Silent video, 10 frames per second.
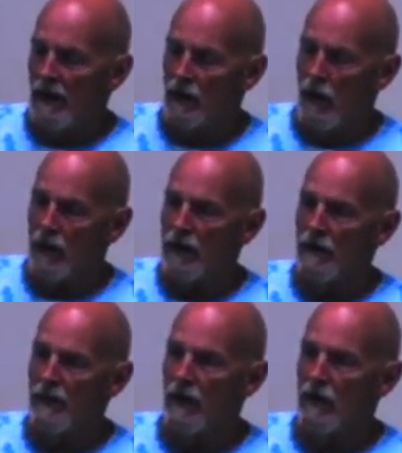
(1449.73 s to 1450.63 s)

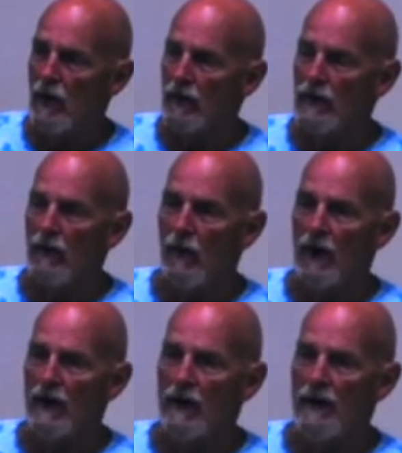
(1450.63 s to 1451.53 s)
coconut milk, coconut
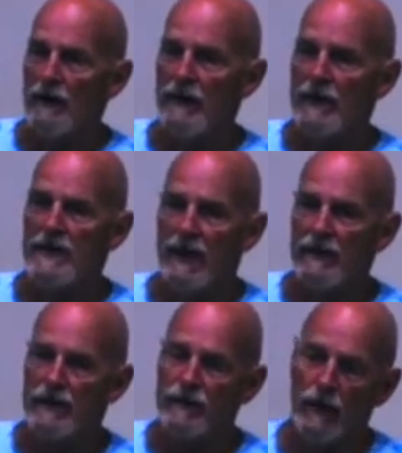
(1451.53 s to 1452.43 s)
water, and then they take
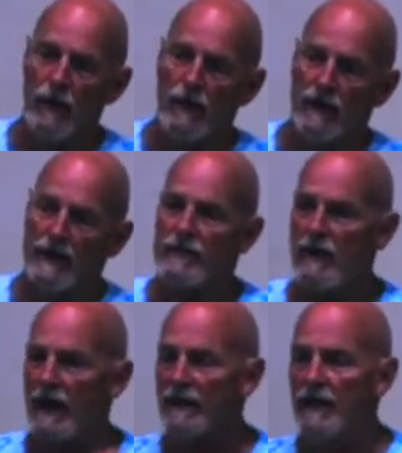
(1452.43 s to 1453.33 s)
this floral
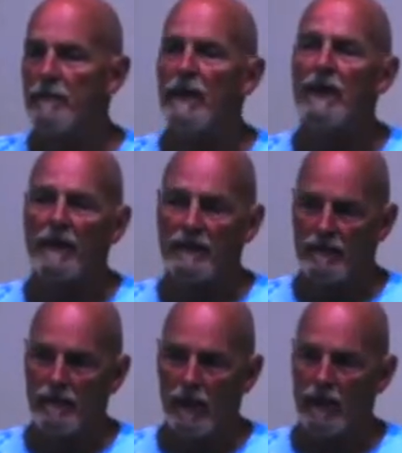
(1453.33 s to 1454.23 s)
extract and they beat it,
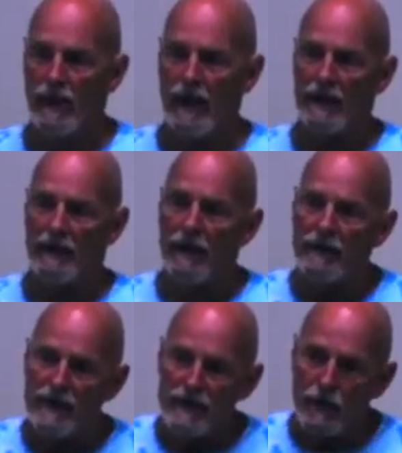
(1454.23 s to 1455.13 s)
okay? And then
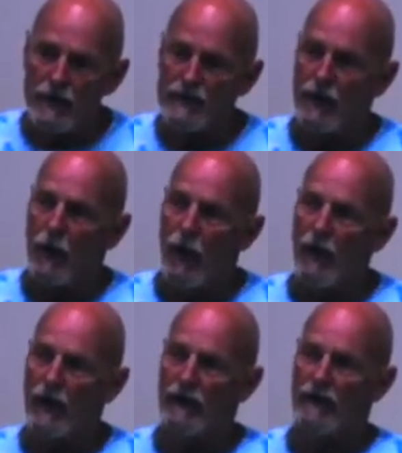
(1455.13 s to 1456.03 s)
they squeeze the
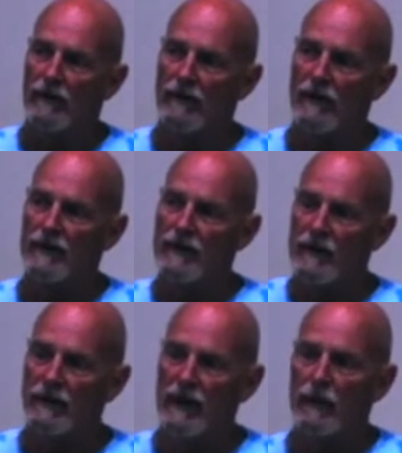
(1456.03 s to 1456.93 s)
oil into
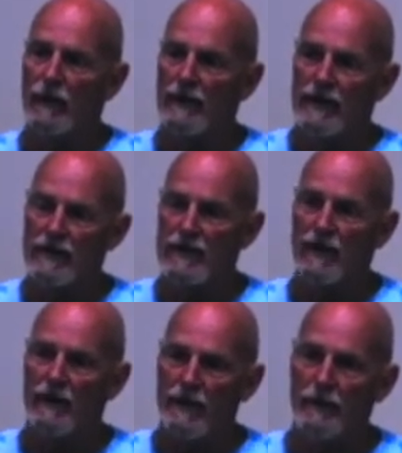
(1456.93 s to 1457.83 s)
the liquid and they
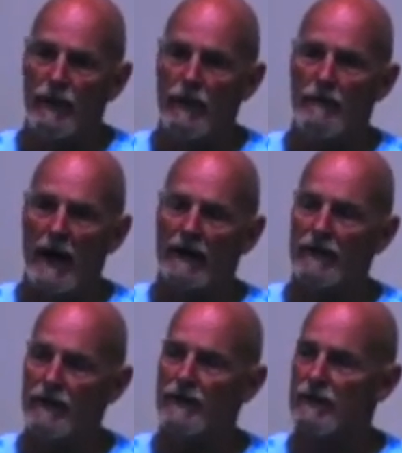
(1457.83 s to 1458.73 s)
stir it and they put it back
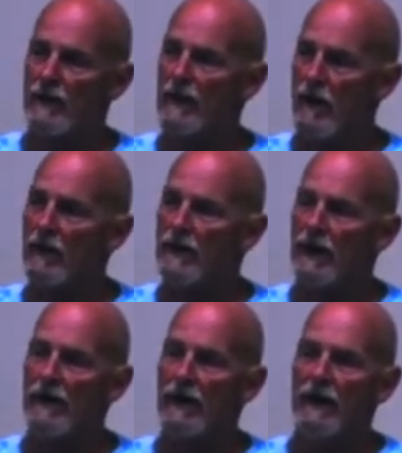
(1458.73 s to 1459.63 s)
into this green coconut.